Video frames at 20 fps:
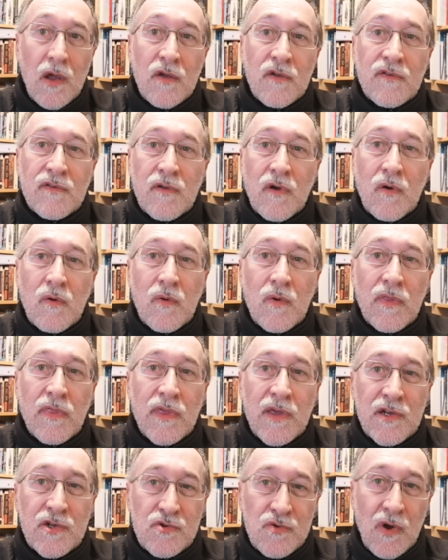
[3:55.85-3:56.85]
So
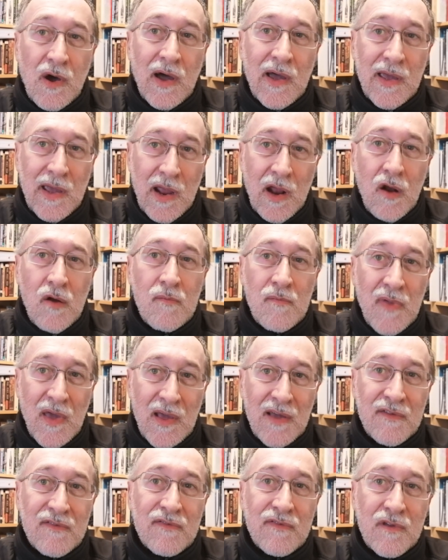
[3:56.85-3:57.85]
the dry air
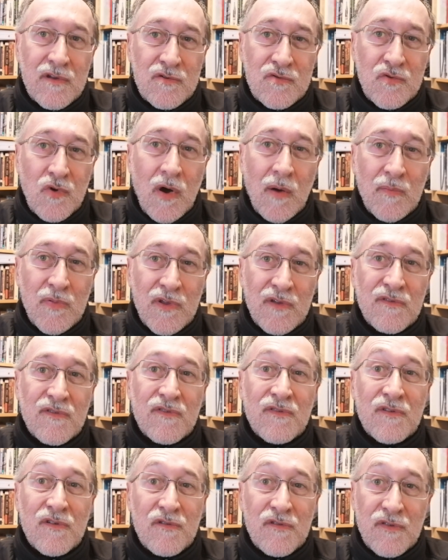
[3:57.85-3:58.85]
makes the
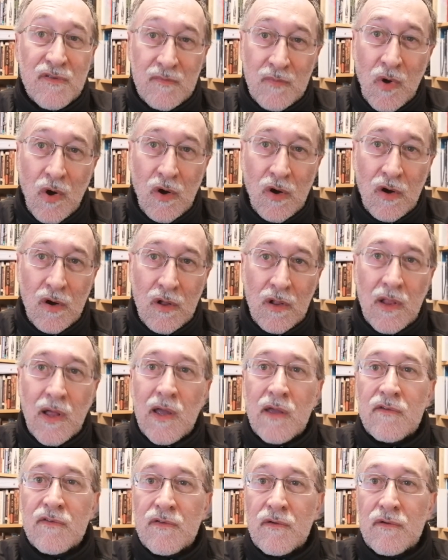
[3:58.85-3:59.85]
droplets small
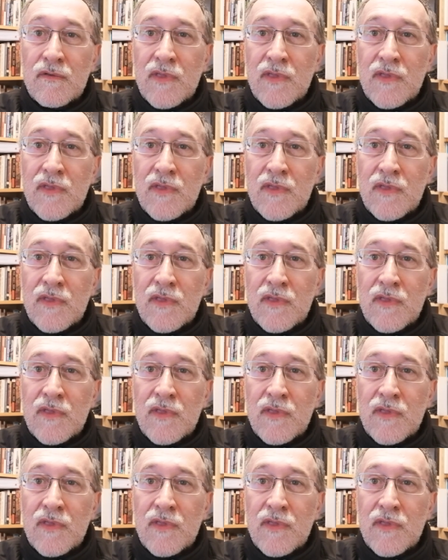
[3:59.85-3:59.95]
so